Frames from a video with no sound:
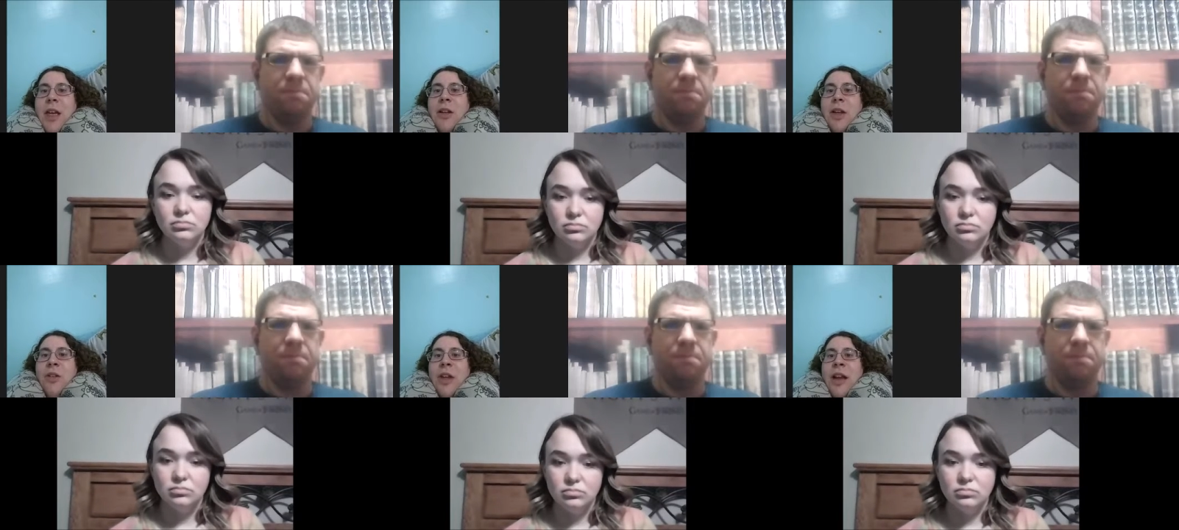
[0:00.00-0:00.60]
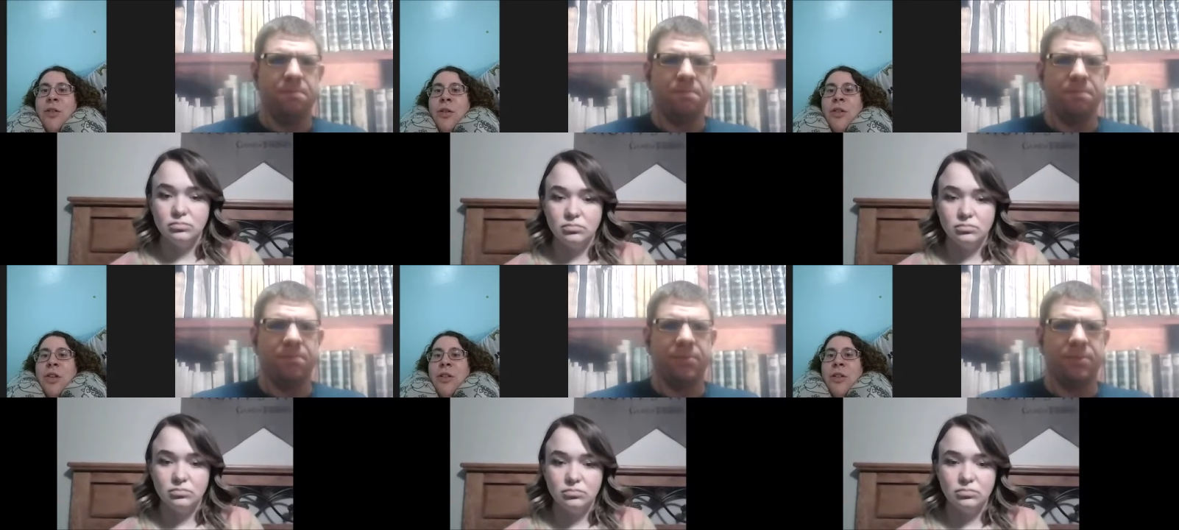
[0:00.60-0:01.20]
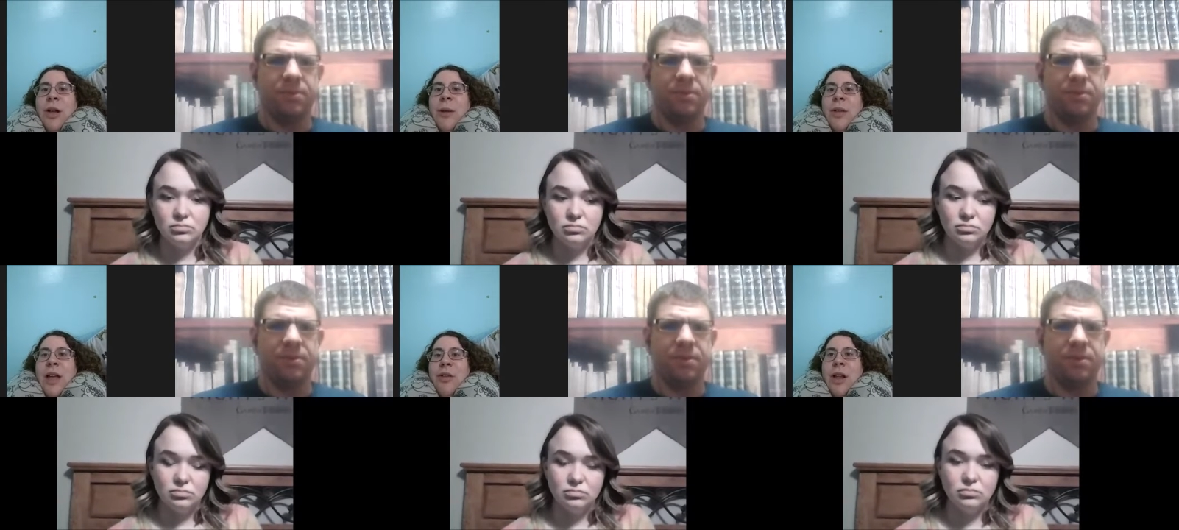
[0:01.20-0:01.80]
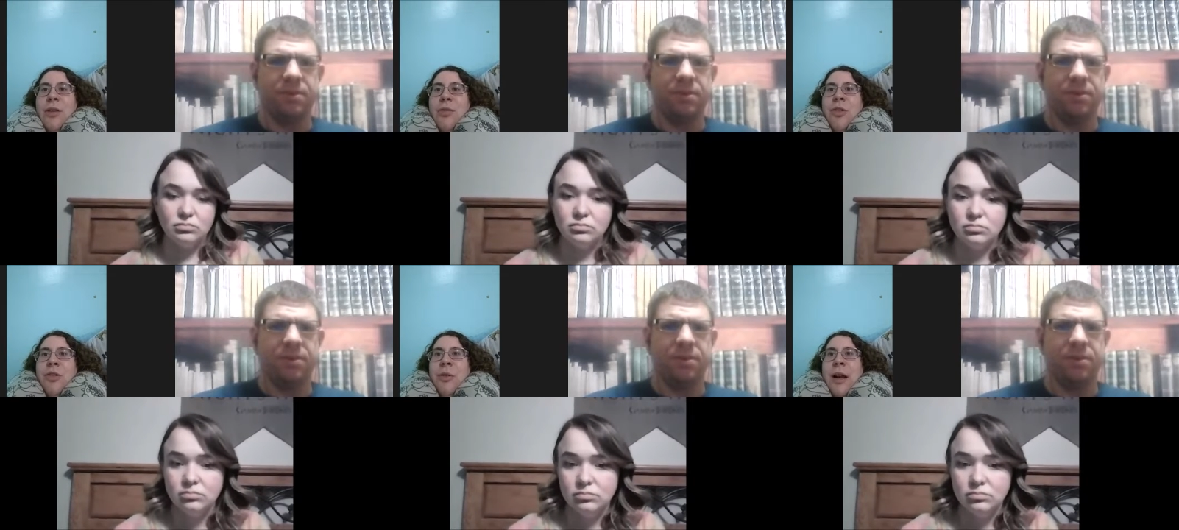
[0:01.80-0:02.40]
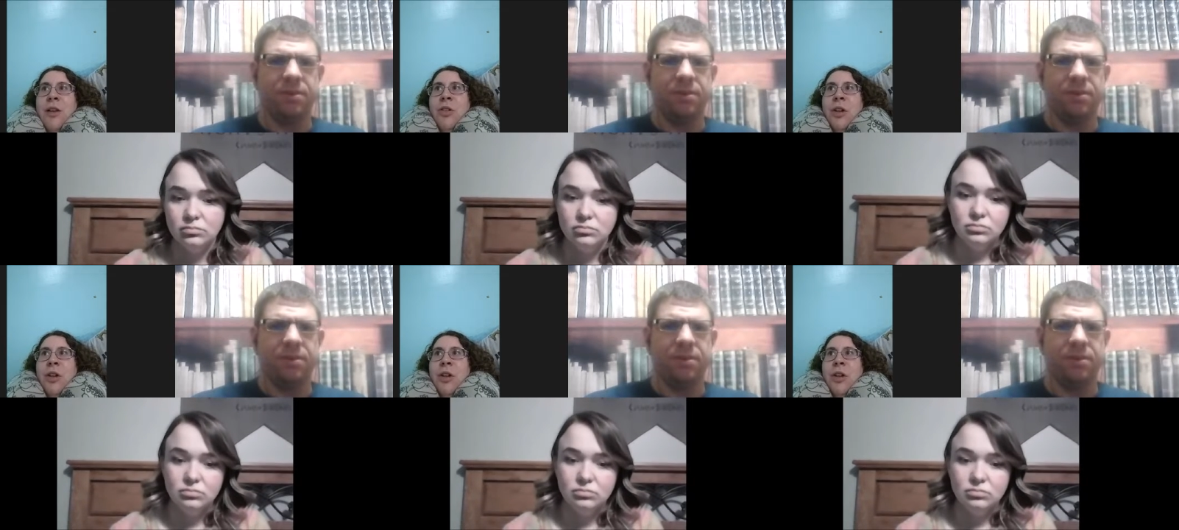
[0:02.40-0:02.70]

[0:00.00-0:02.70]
Speaker 1: He does exercise some level of restraint,